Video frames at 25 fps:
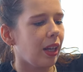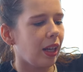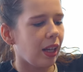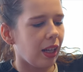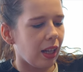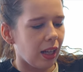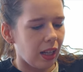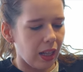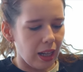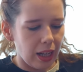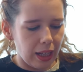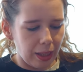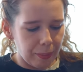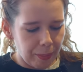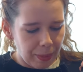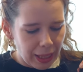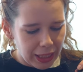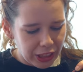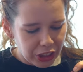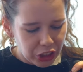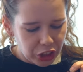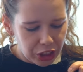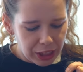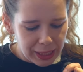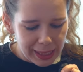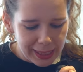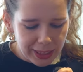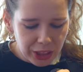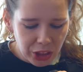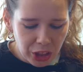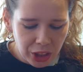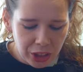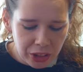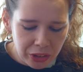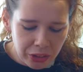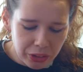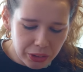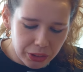mm-hmm.
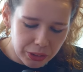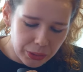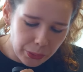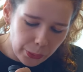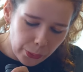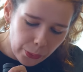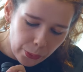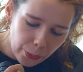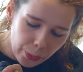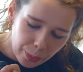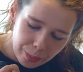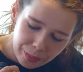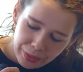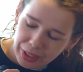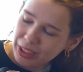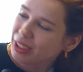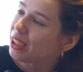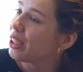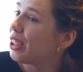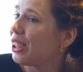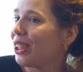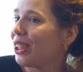maturations. So it's a